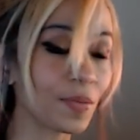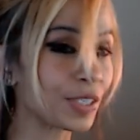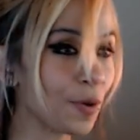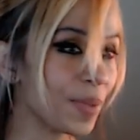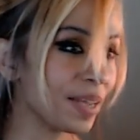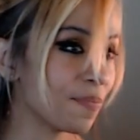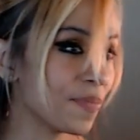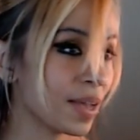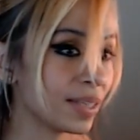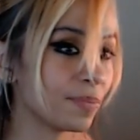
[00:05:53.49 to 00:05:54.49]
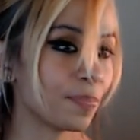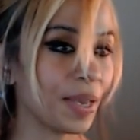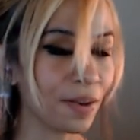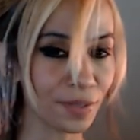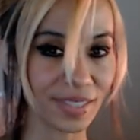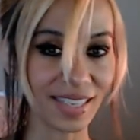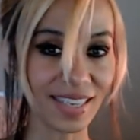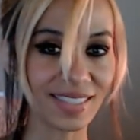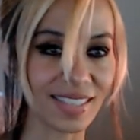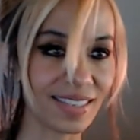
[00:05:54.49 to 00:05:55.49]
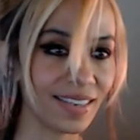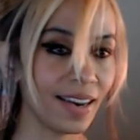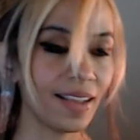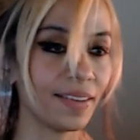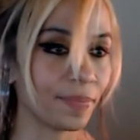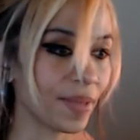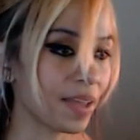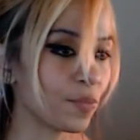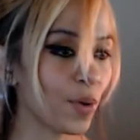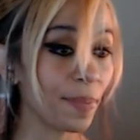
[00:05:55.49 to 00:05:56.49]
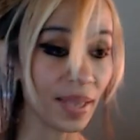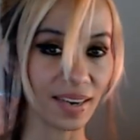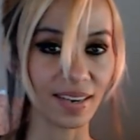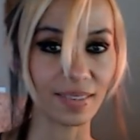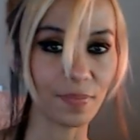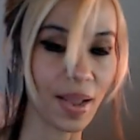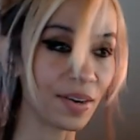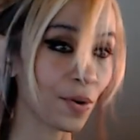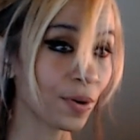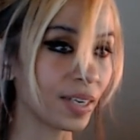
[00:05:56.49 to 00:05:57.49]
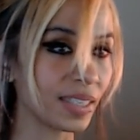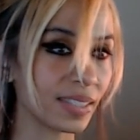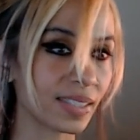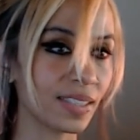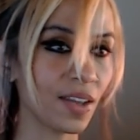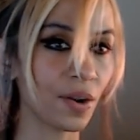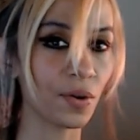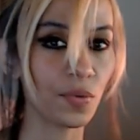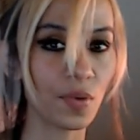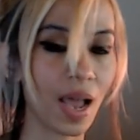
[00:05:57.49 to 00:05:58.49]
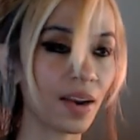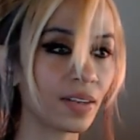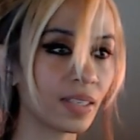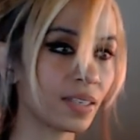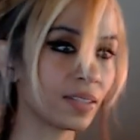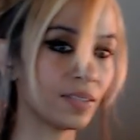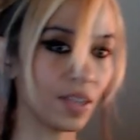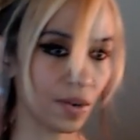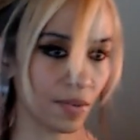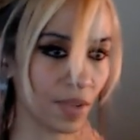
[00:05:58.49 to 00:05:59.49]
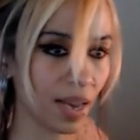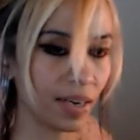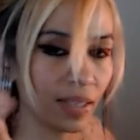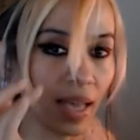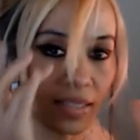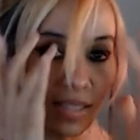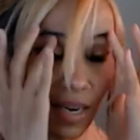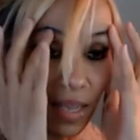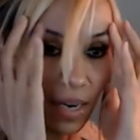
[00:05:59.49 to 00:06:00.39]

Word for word: So many POCs and and women and minorities, you know, got on the, you know, have gotten elected in.